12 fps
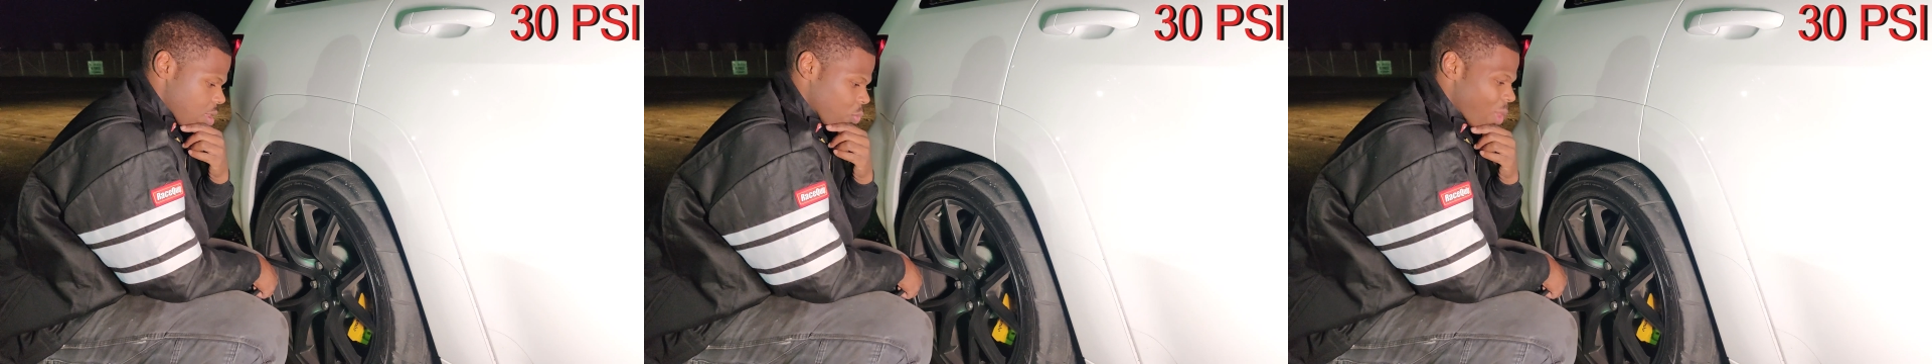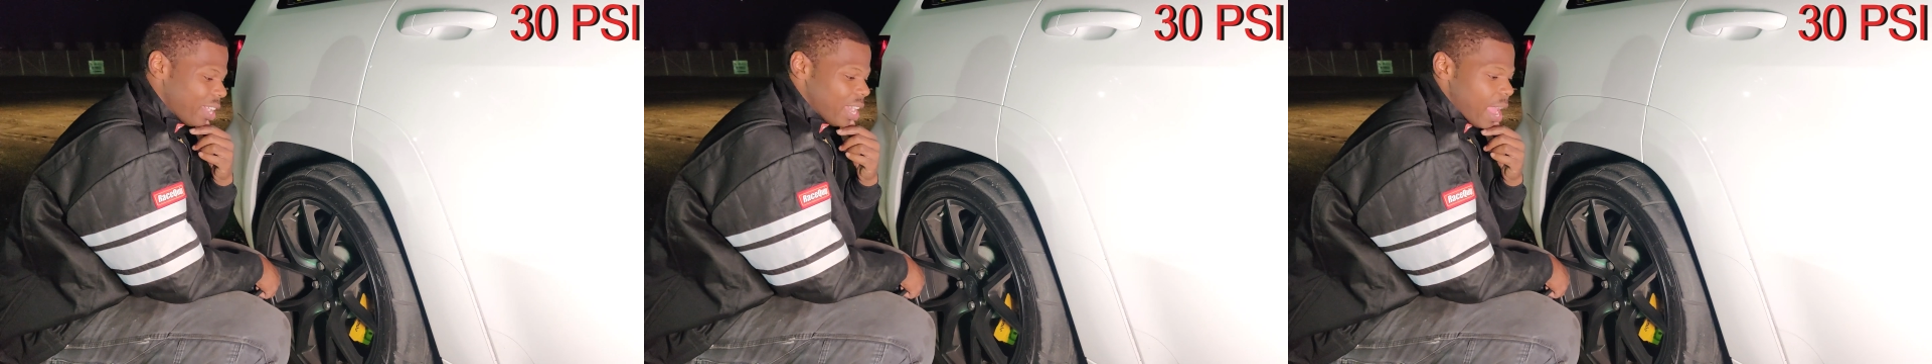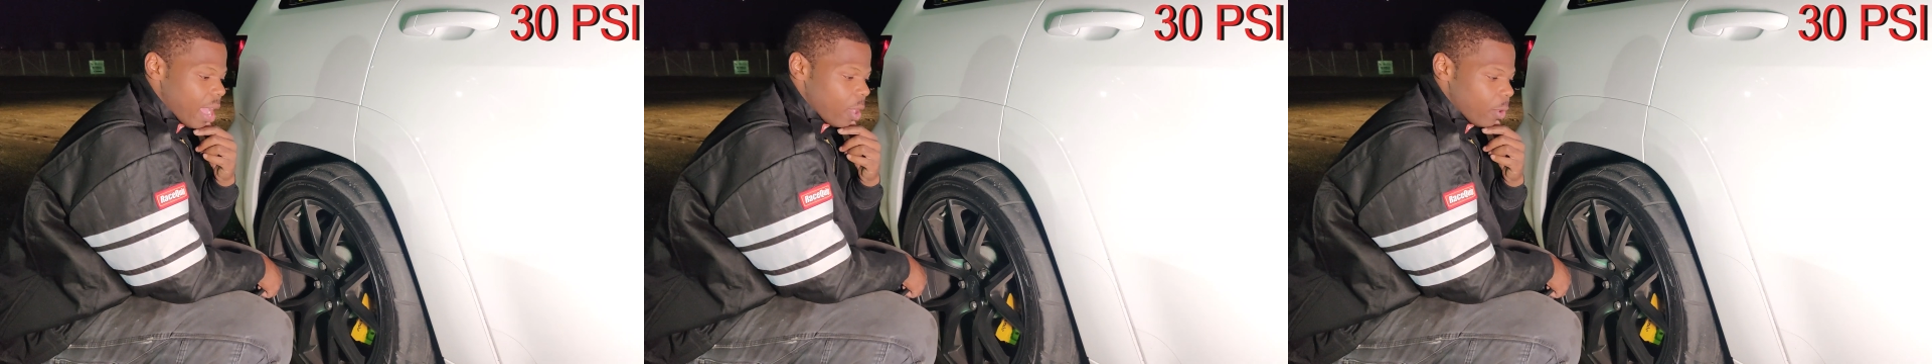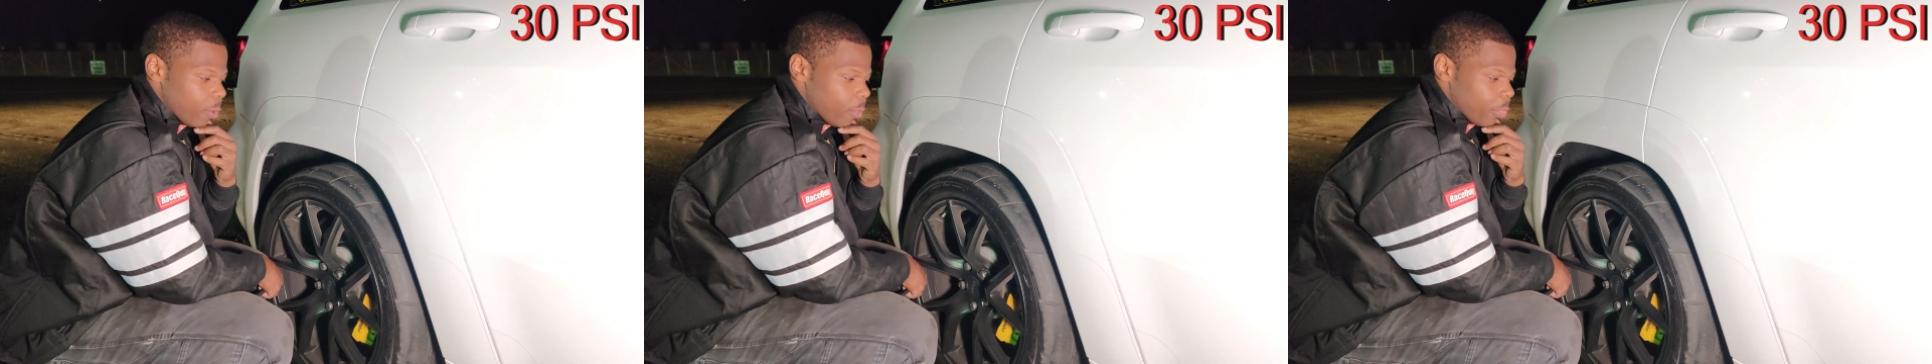Right
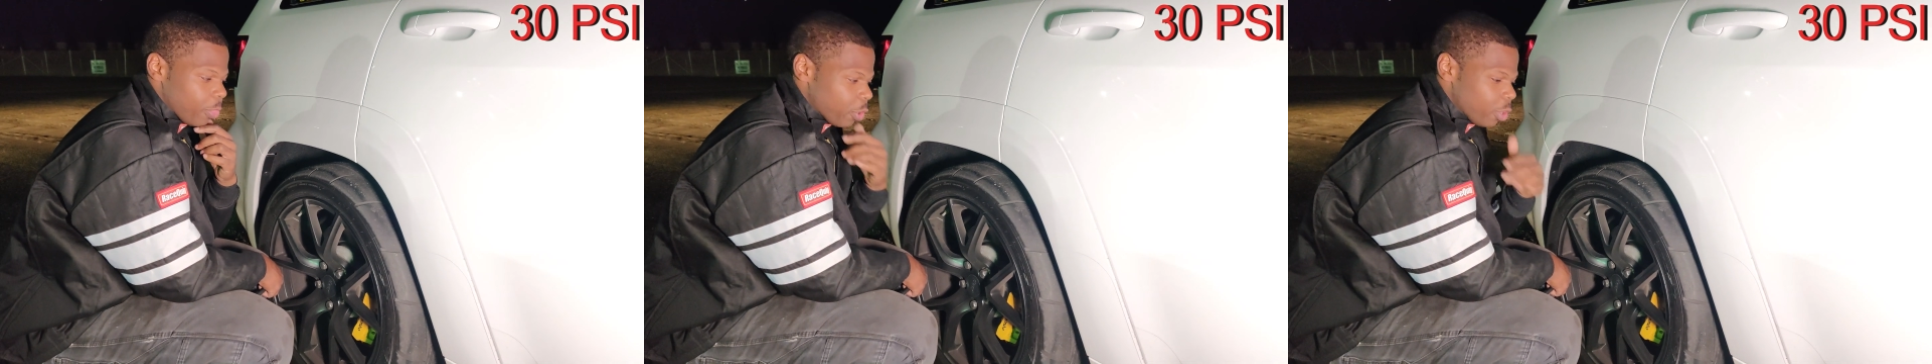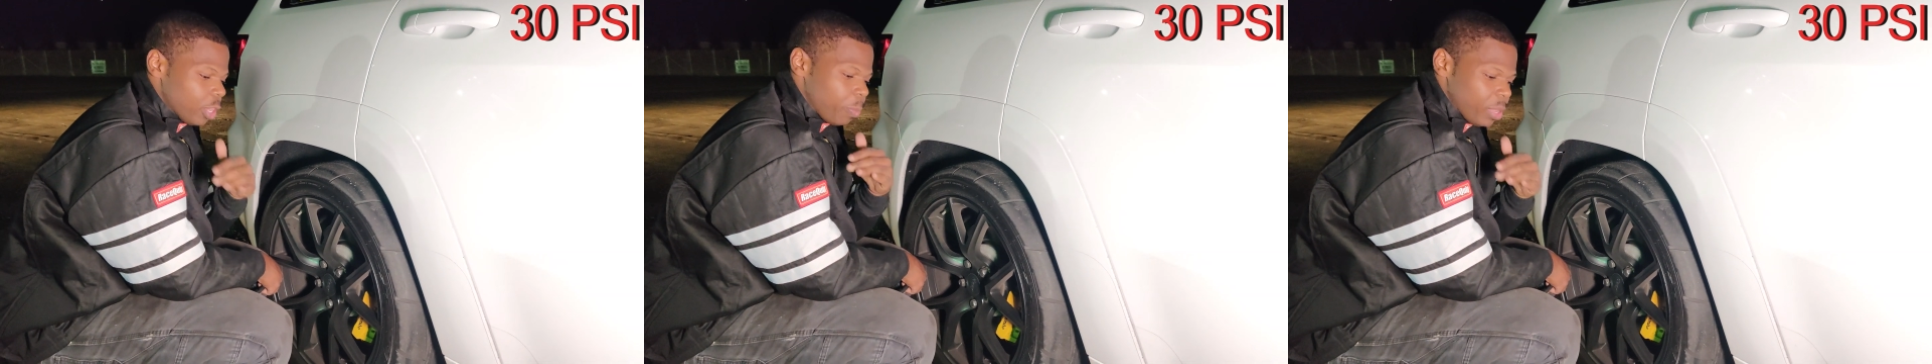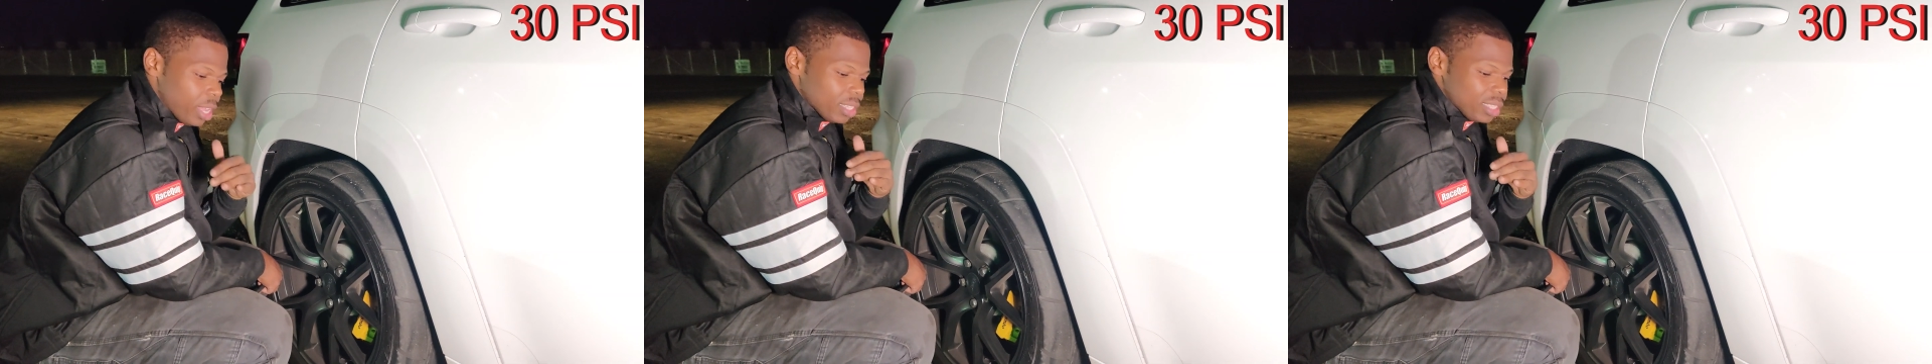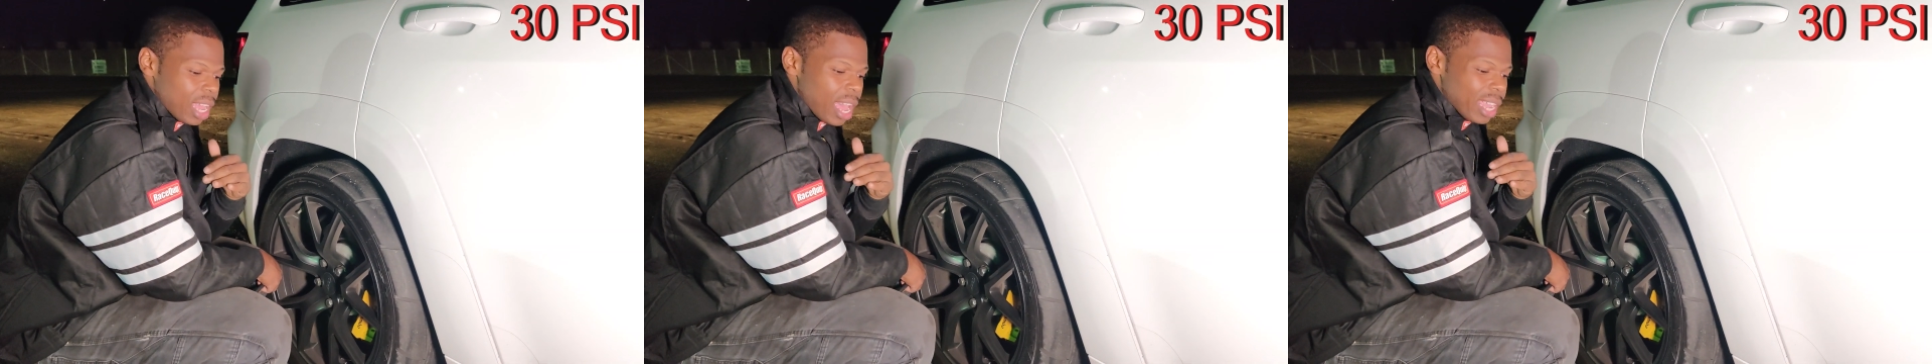now, 30
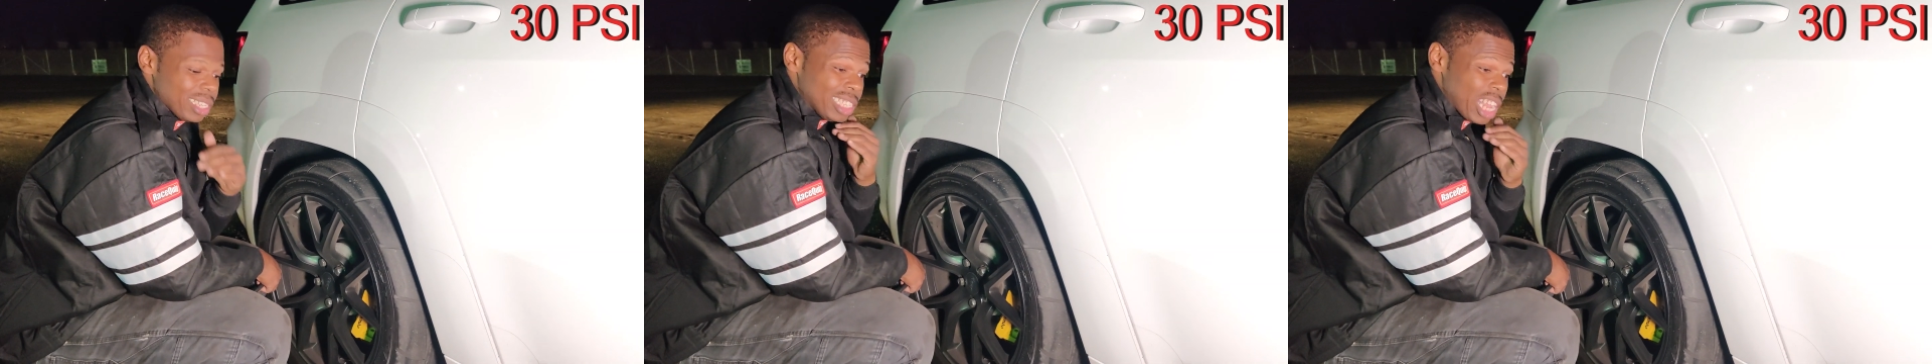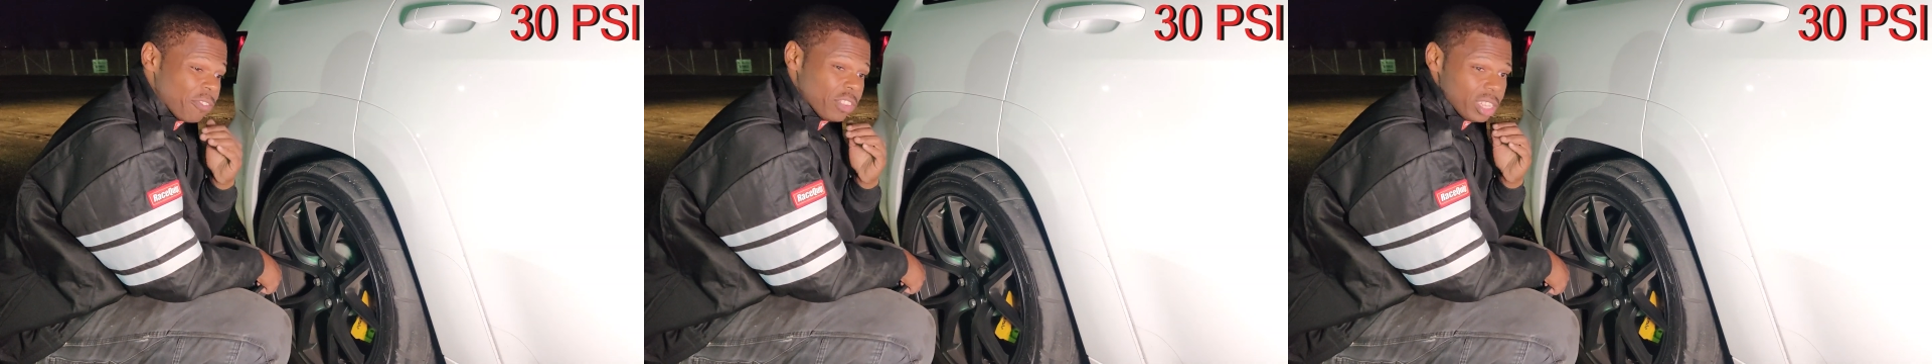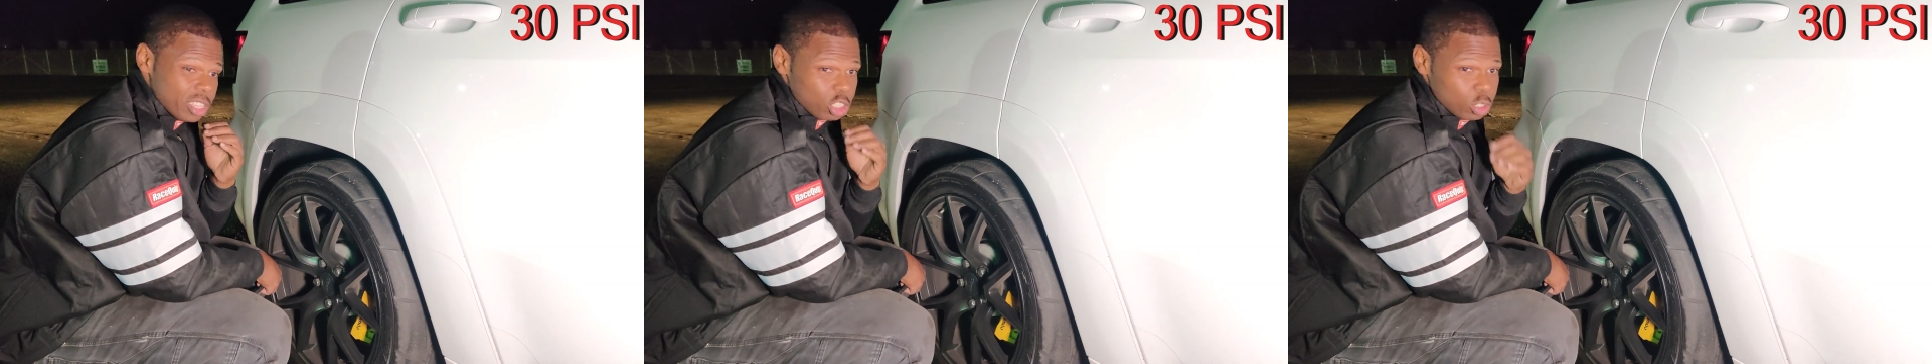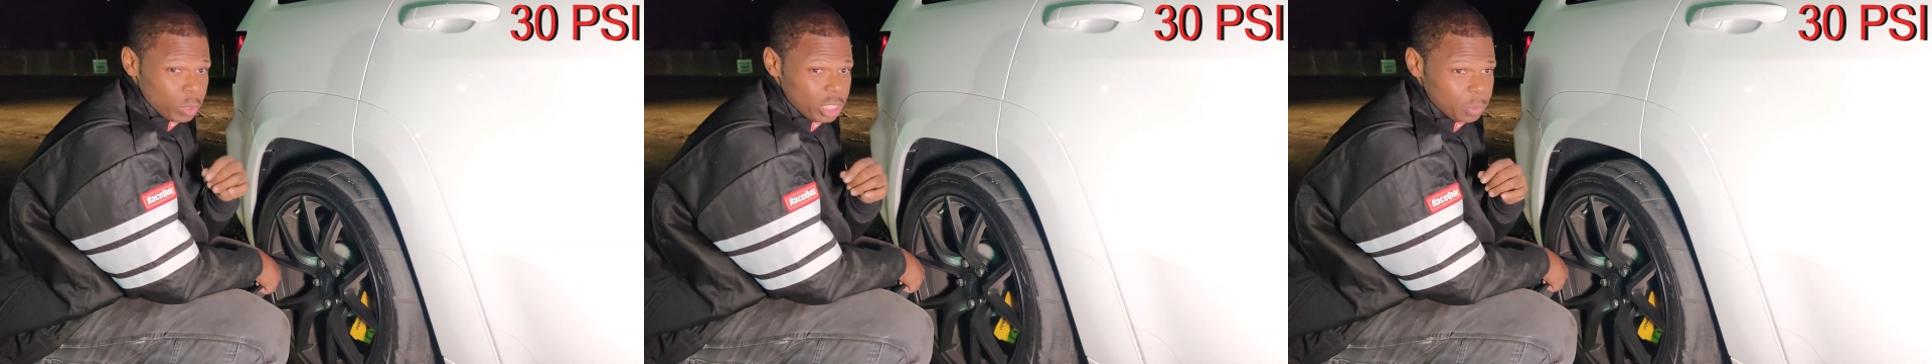PSI is definitely the
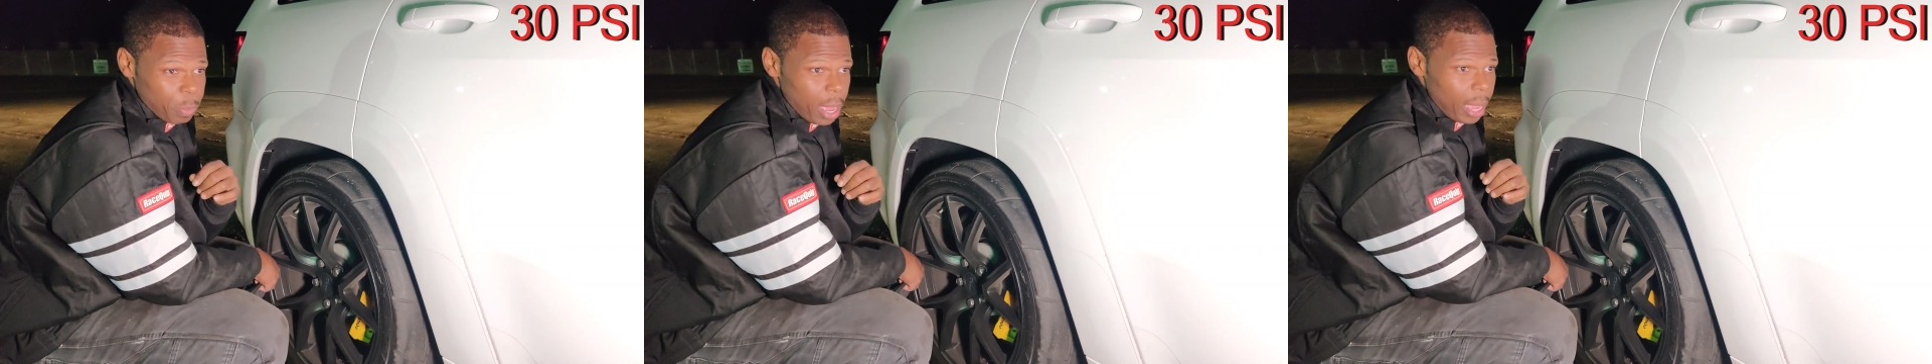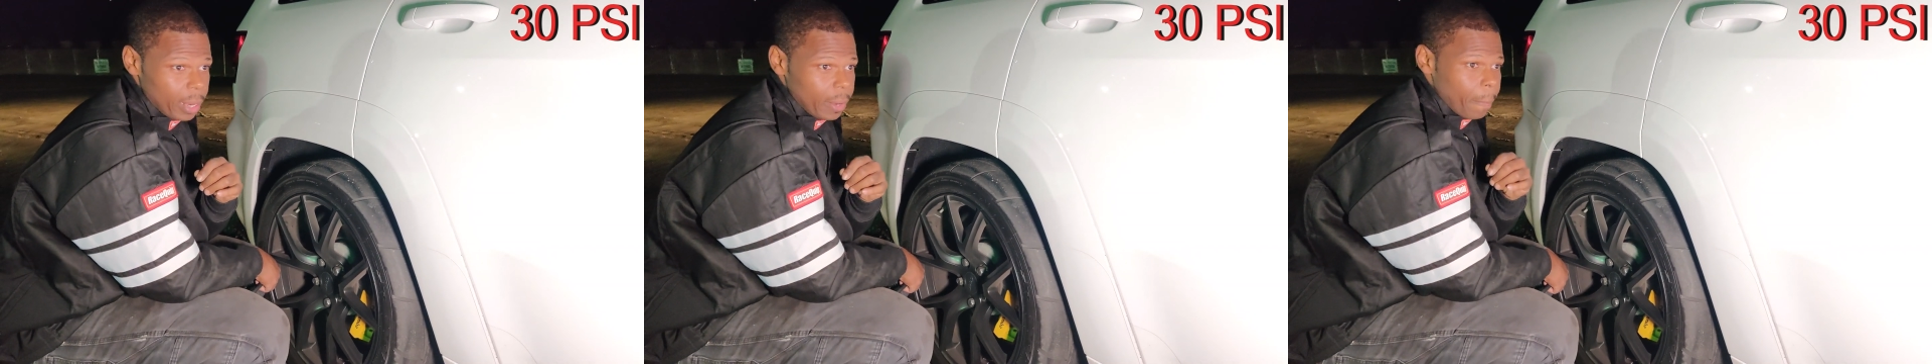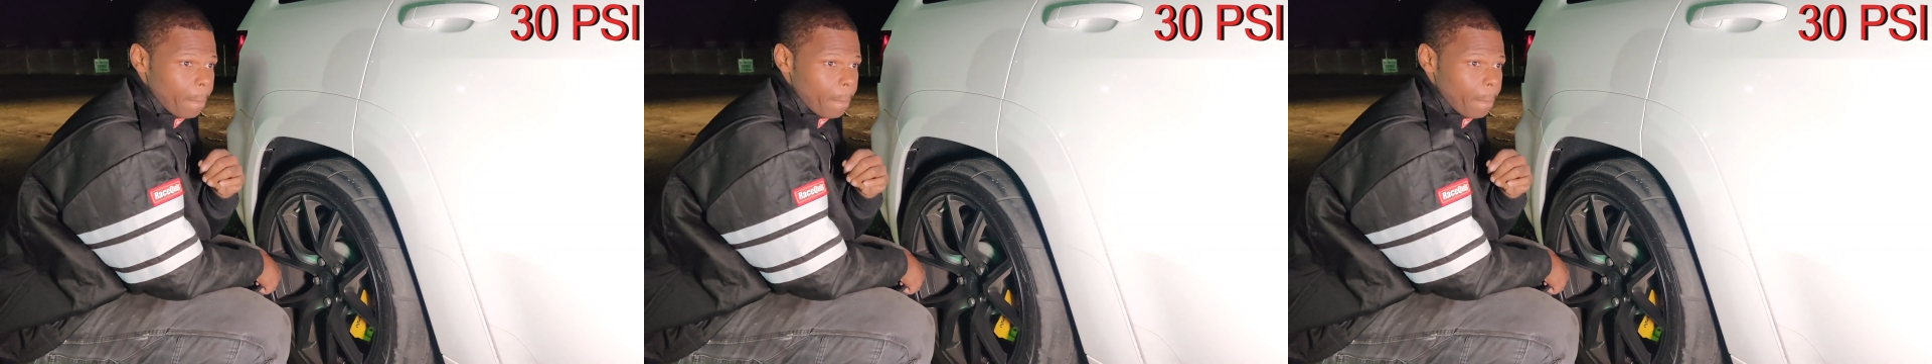sweet spot.